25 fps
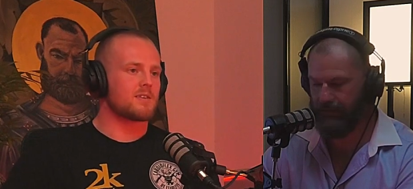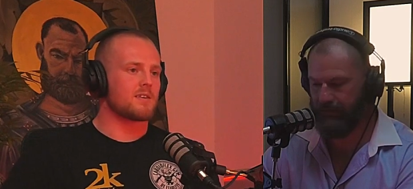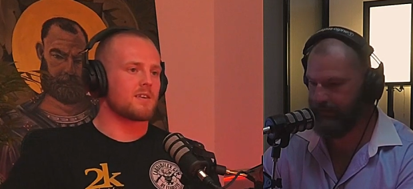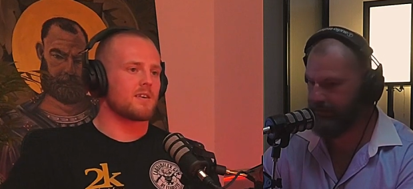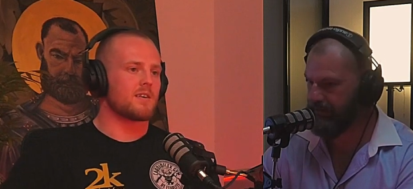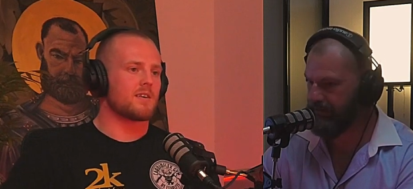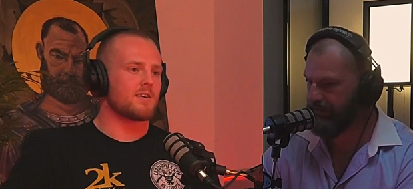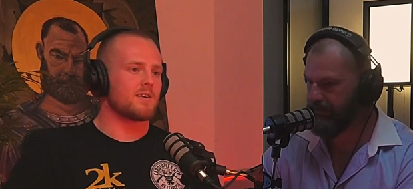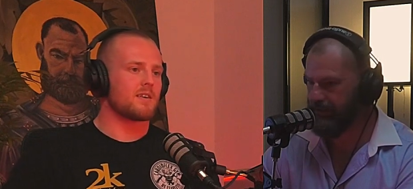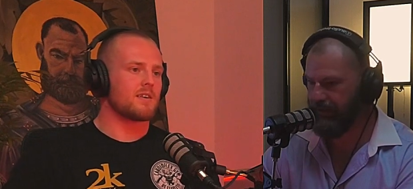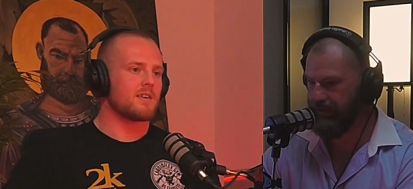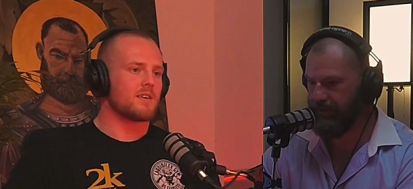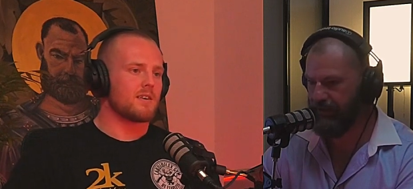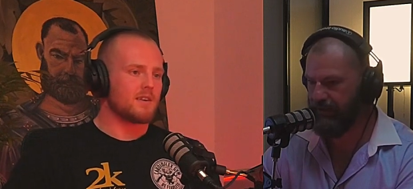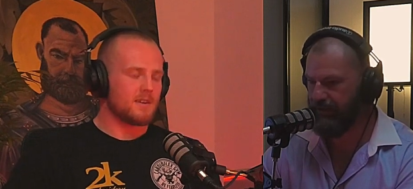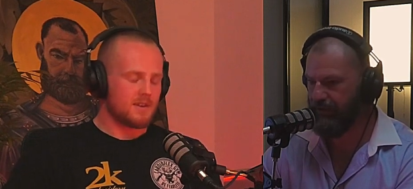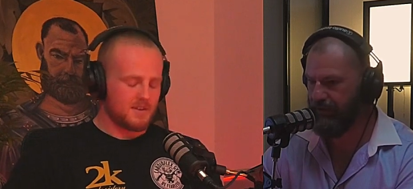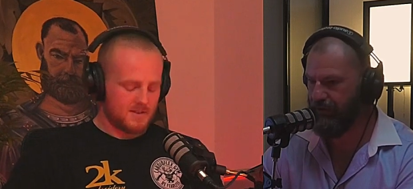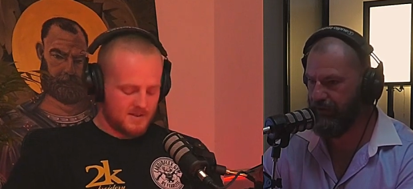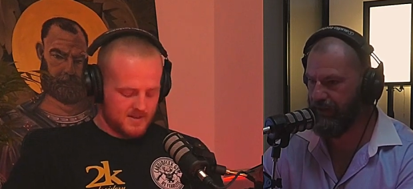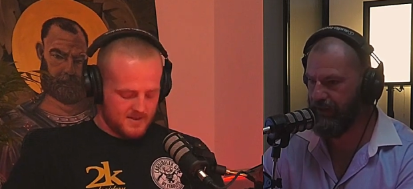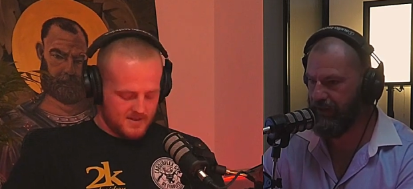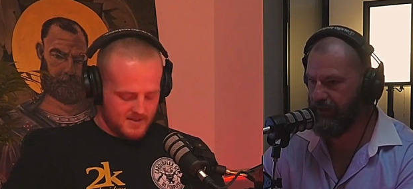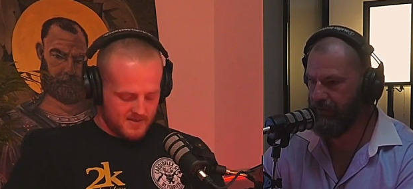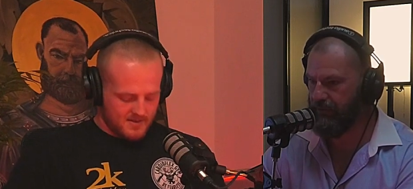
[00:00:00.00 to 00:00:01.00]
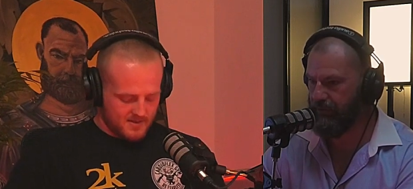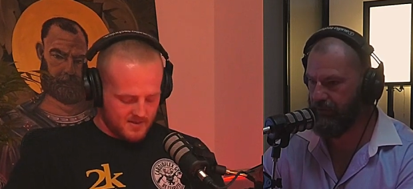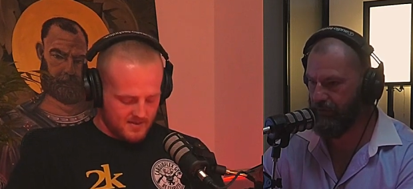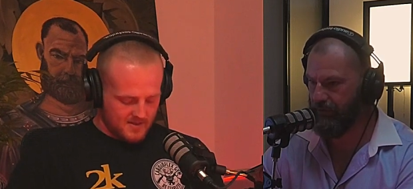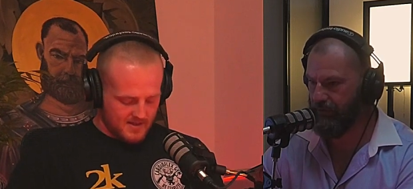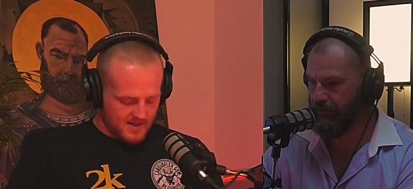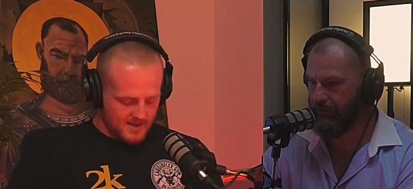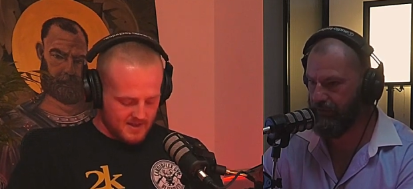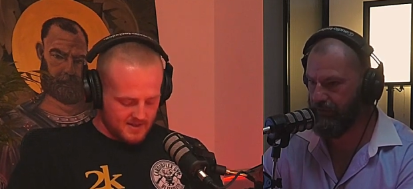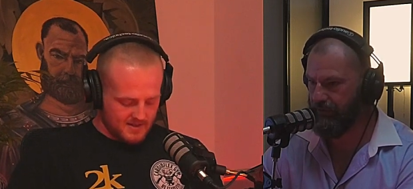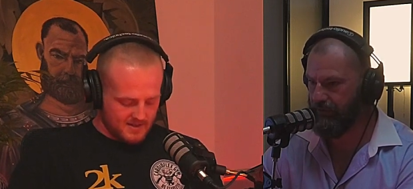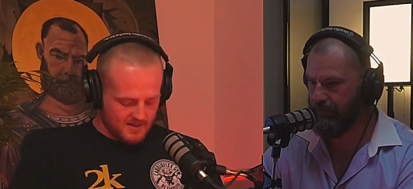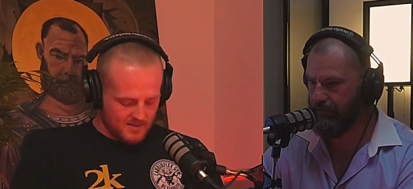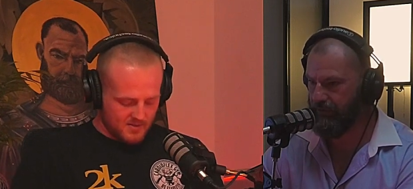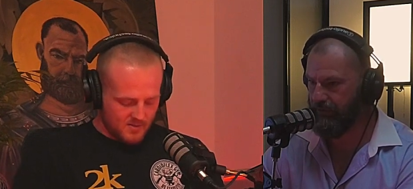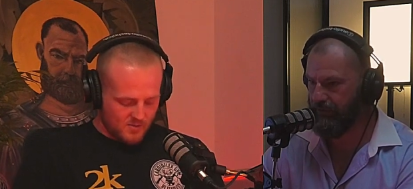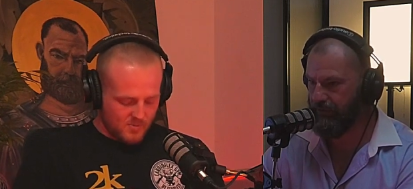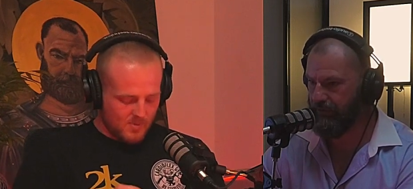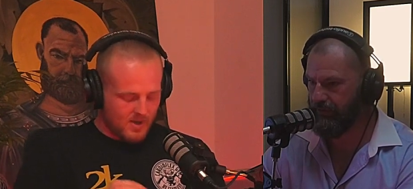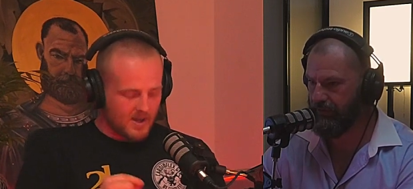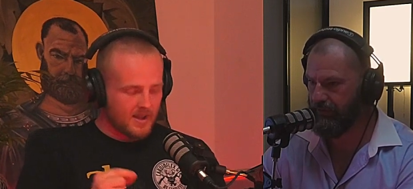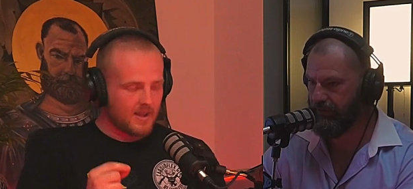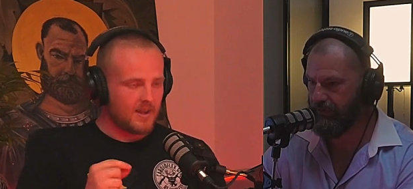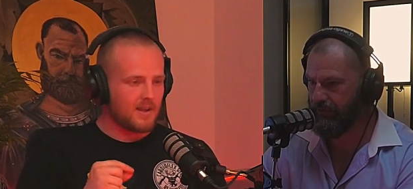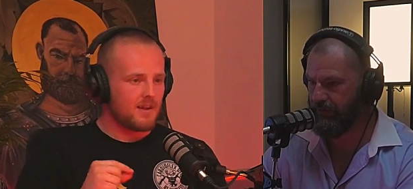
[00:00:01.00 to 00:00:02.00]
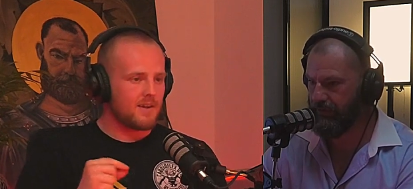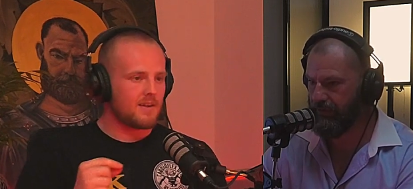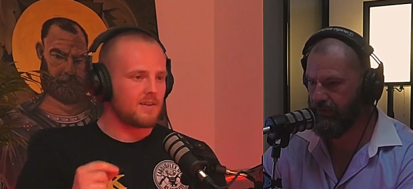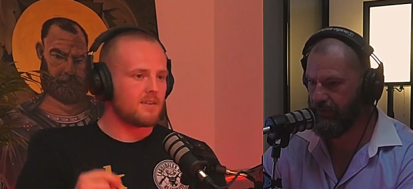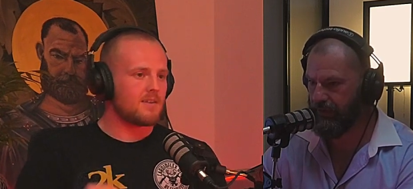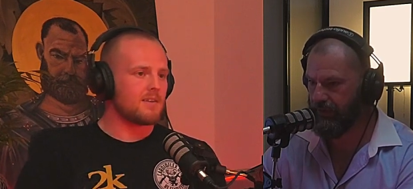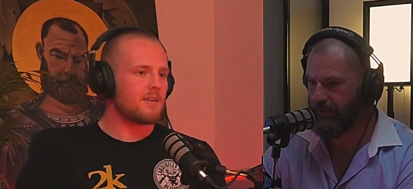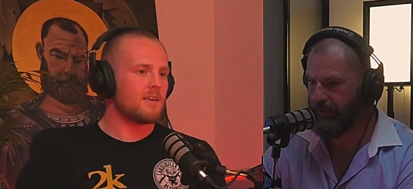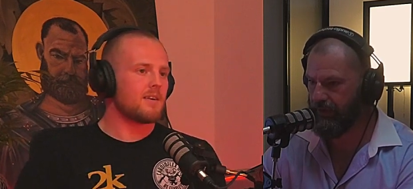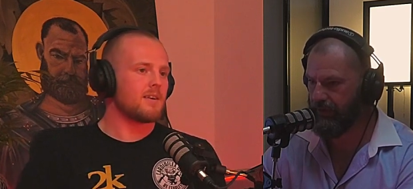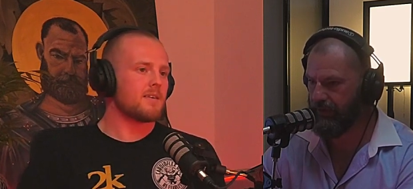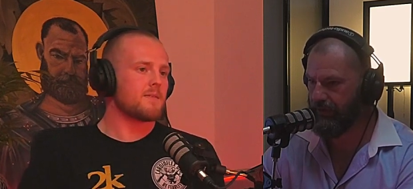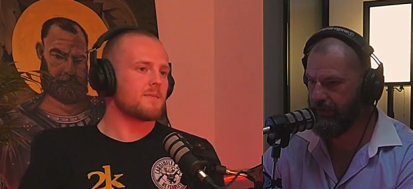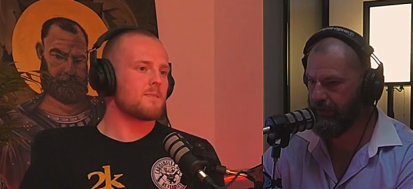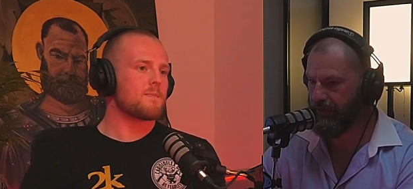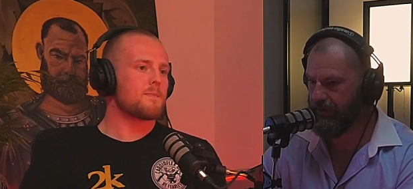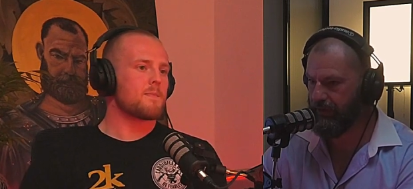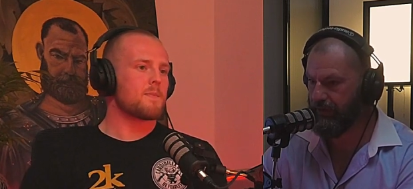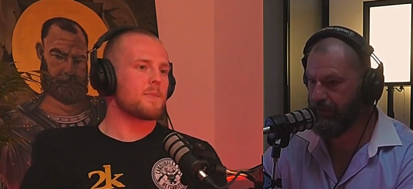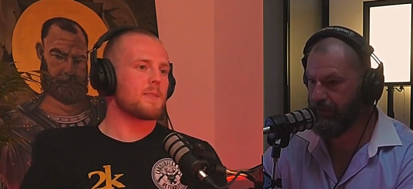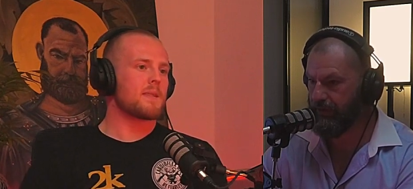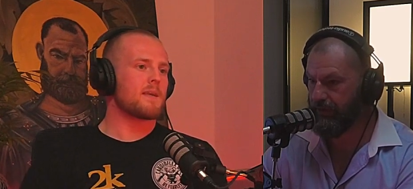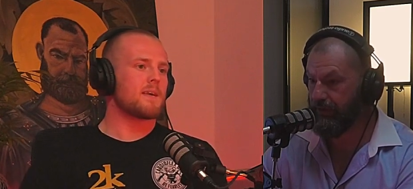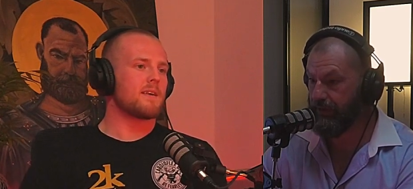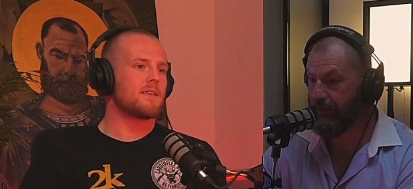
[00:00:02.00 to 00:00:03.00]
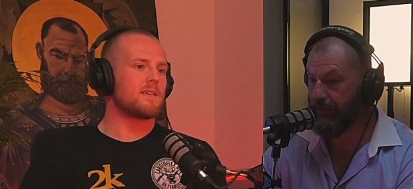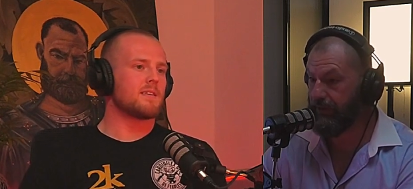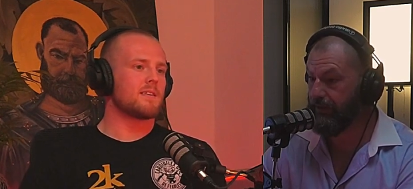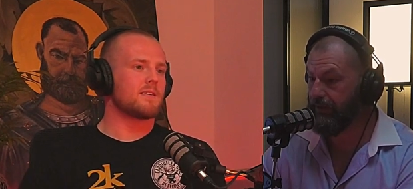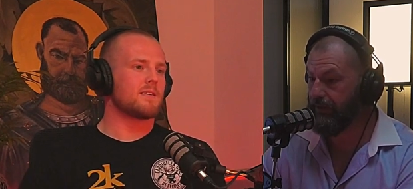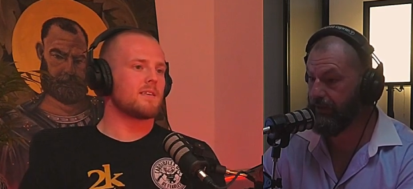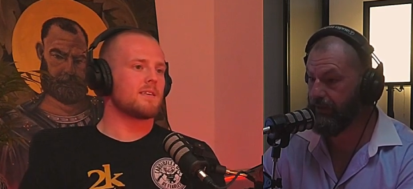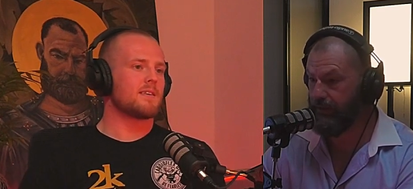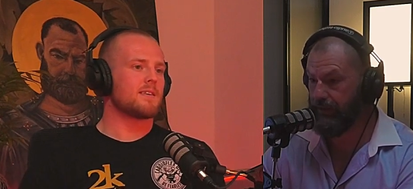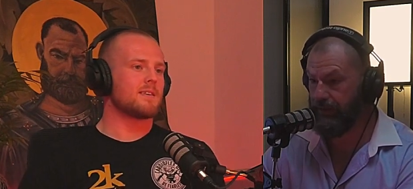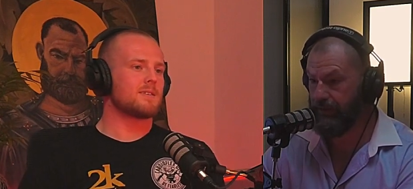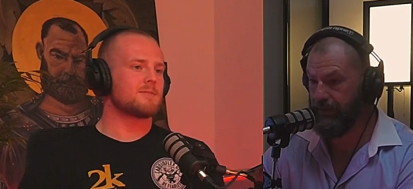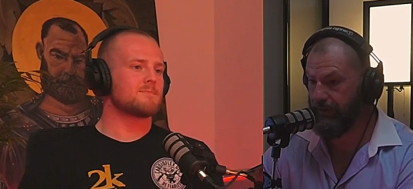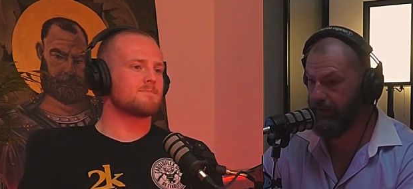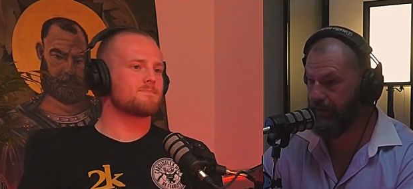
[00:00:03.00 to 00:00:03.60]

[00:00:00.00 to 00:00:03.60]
Speaker 1: So incredible. So he did it all by hand, and then yeah.